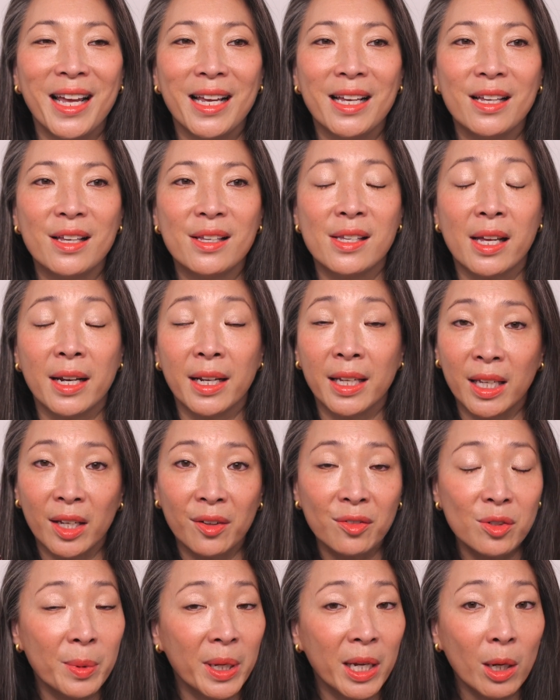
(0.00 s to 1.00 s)
is that it
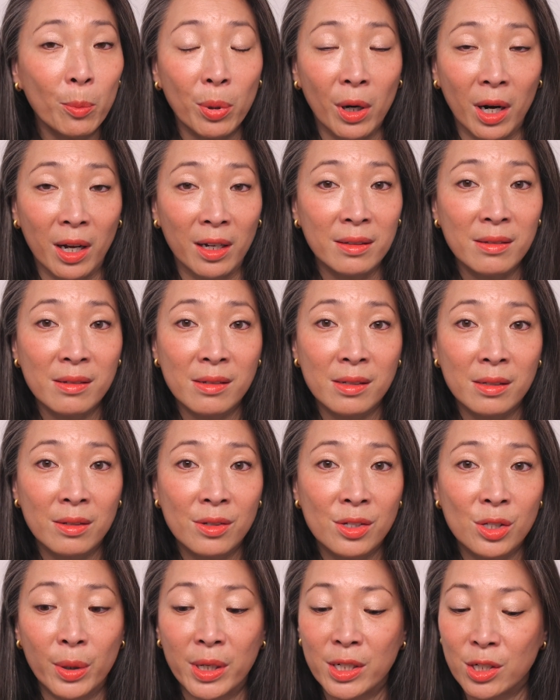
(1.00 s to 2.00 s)
gives me a bronze,
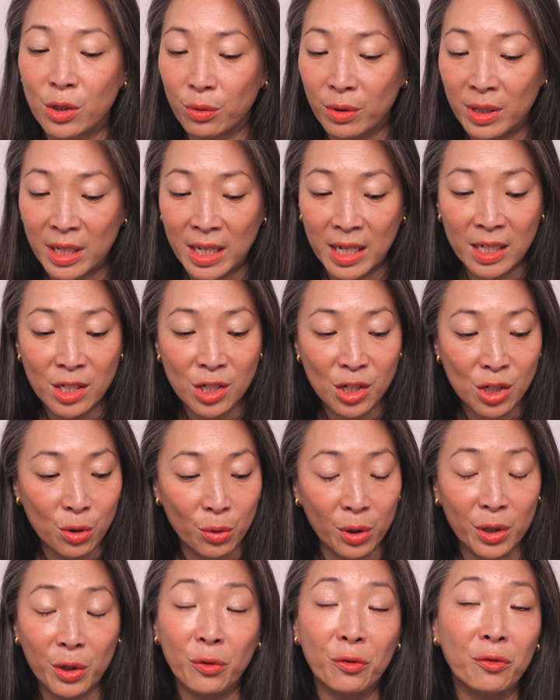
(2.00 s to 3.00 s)
so I don't need to
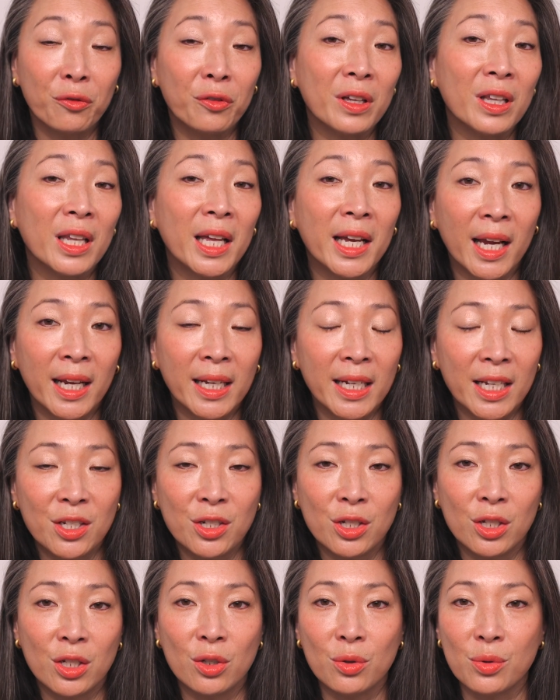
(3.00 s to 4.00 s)
or I don't feel like I need
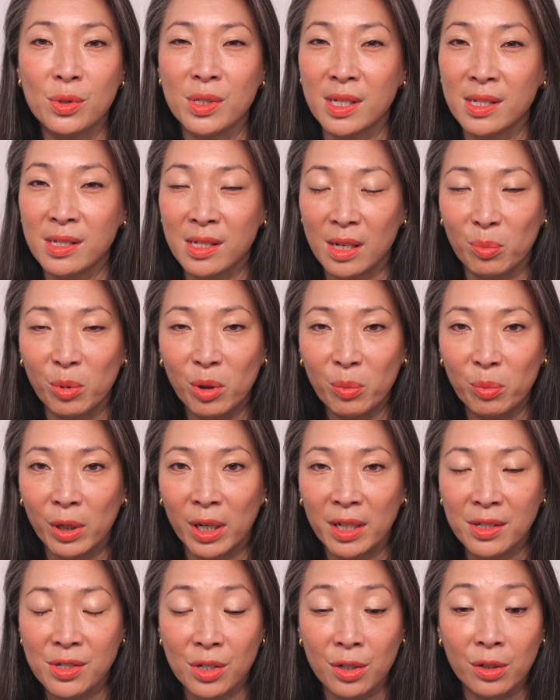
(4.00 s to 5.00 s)
to use a separate
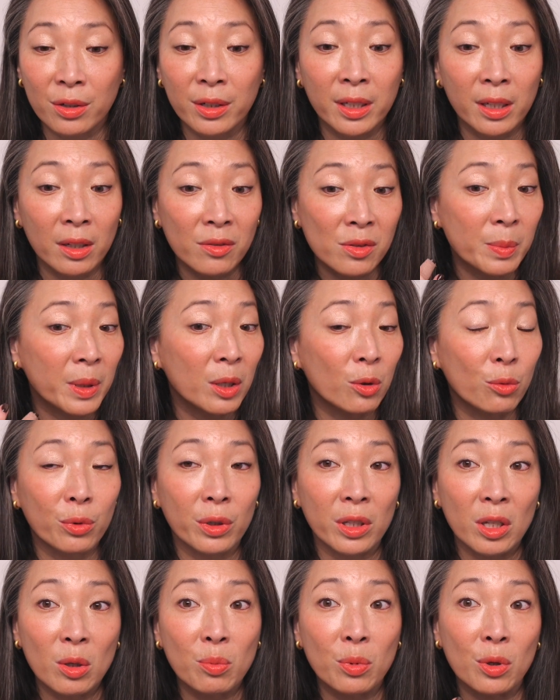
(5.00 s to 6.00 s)
bronzer. It gives me a
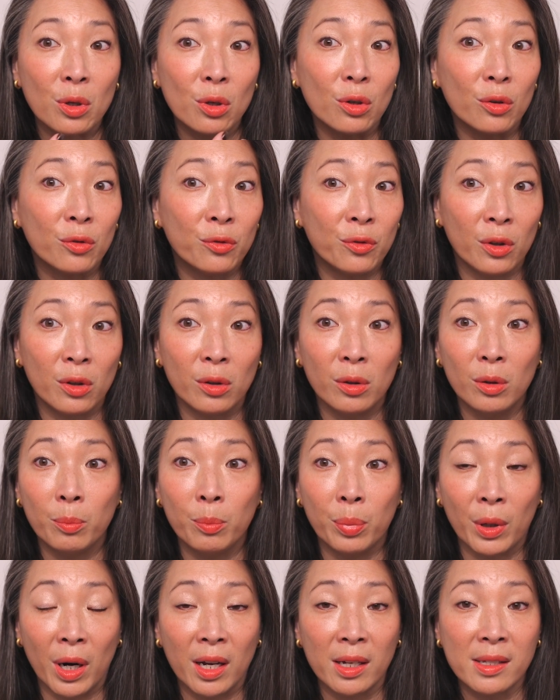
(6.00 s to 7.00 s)
really beautiful
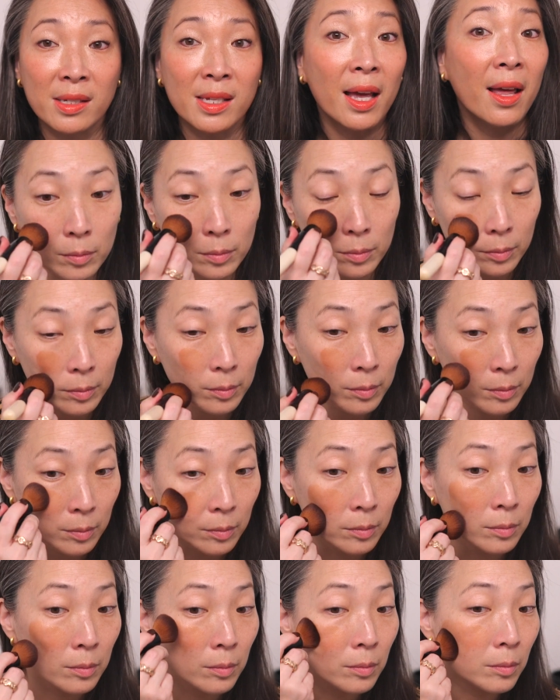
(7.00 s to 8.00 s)
bronze. That's
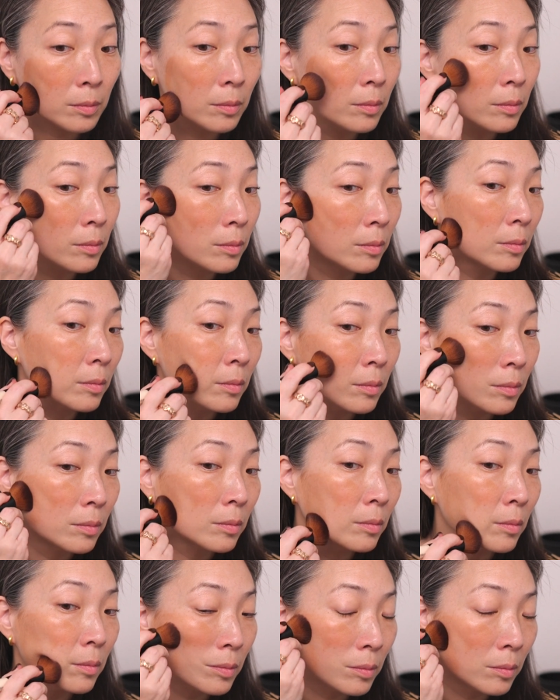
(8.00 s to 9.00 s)
all I have on my face
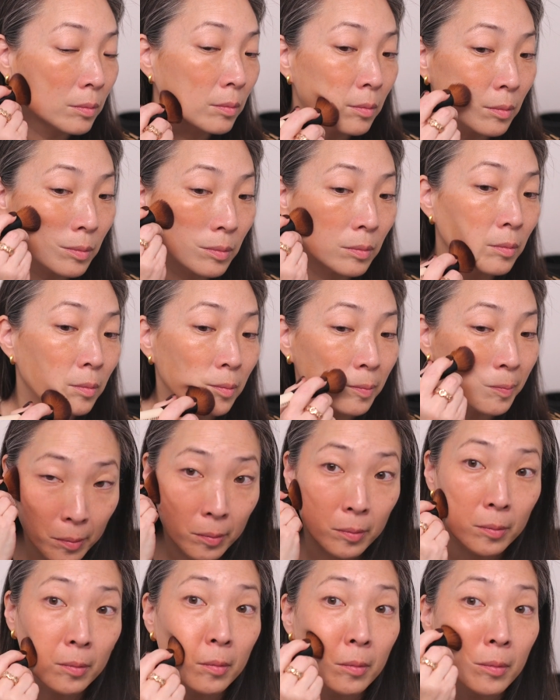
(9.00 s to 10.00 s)
right now. I don't
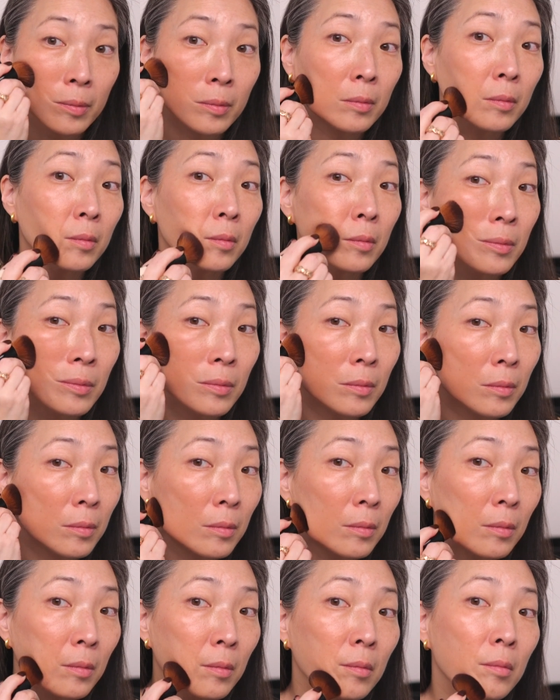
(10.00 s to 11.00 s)
have any additional
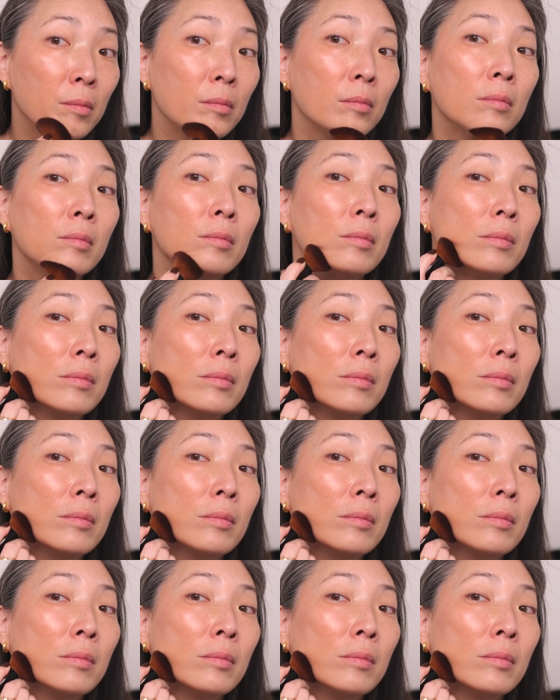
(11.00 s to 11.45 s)
bronzer or anything,